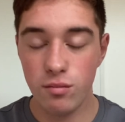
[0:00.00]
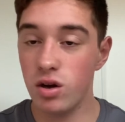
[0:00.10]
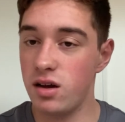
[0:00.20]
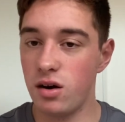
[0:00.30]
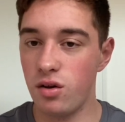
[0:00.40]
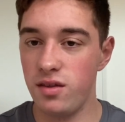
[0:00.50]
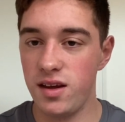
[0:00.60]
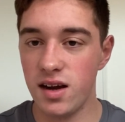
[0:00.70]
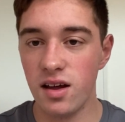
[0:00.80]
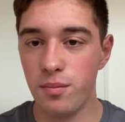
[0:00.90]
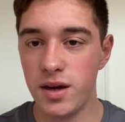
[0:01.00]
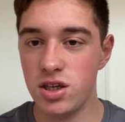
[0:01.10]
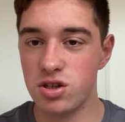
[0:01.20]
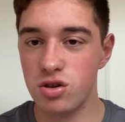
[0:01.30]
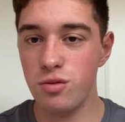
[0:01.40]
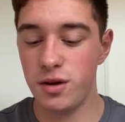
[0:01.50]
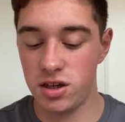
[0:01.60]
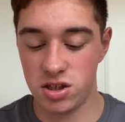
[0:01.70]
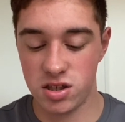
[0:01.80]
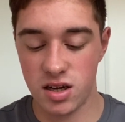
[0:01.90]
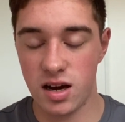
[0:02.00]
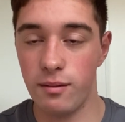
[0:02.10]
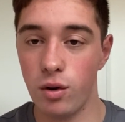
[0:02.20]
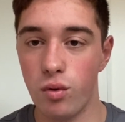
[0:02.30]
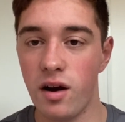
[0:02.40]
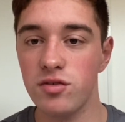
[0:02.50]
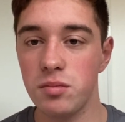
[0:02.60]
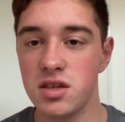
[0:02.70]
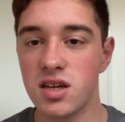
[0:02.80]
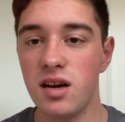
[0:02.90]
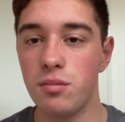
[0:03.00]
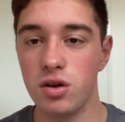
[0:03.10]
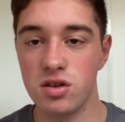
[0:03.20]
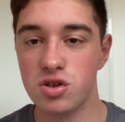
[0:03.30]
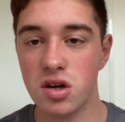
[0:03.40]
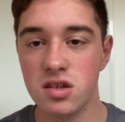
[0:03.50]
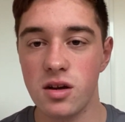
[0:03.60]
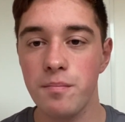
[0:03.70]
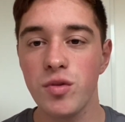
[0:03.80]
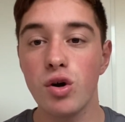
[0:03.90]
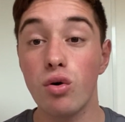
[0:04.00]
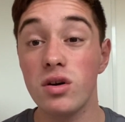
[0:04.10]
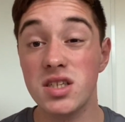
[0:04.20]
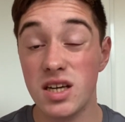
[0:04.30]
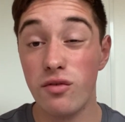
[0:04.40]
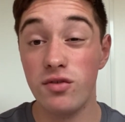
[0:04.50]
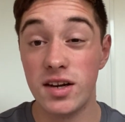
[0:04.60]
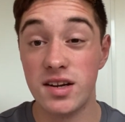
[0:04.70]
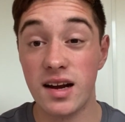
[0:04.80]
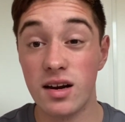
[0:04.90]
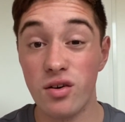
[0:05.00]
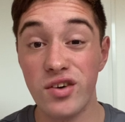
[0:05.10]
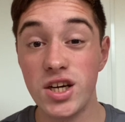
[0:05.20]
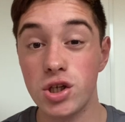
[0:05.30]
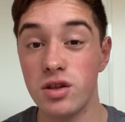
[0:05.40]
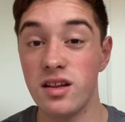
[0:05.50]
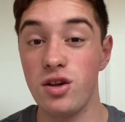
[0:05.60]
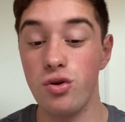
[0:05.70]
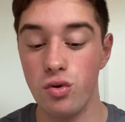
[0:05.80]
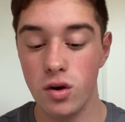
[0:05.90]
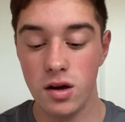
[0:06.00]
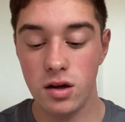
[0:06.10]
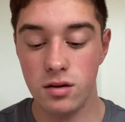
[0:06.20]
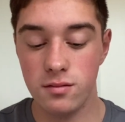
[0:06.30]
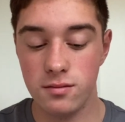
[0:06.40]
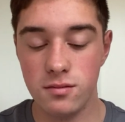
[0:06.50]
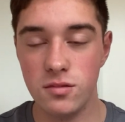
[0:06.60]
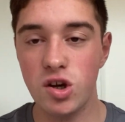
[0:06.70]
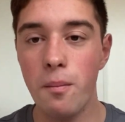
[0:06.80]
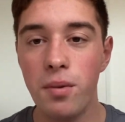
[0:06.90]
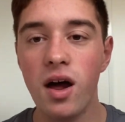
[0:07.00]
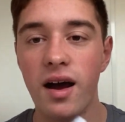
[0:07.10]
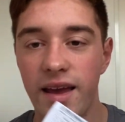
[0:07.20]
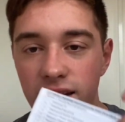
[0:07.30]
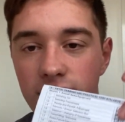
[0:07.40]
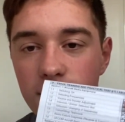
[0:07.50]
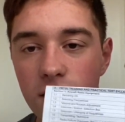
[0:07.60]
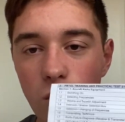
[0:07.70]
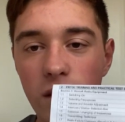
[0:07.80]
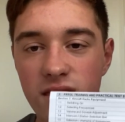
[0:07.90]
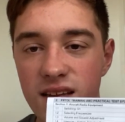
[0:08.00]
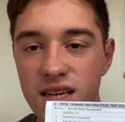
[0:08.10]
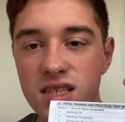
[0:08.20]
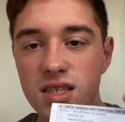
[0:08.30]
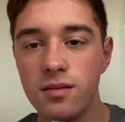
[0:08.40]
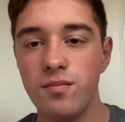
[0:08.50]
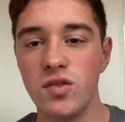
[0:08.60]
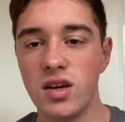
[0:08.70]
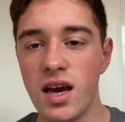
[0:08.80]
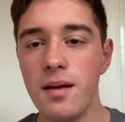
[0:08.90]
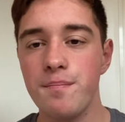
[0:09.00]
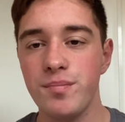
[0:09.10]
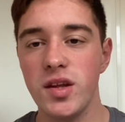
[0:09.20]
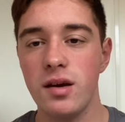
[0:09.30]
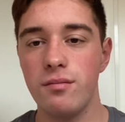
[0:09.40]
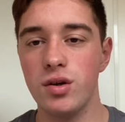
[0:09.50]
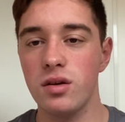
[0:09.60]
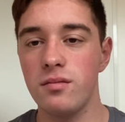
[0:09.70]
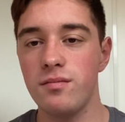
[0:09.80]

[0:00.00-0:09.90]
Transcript: but on the other pages, 2 pages, it will have to be signed by your instructor, or a self-declaration that you comply with these. Okay, but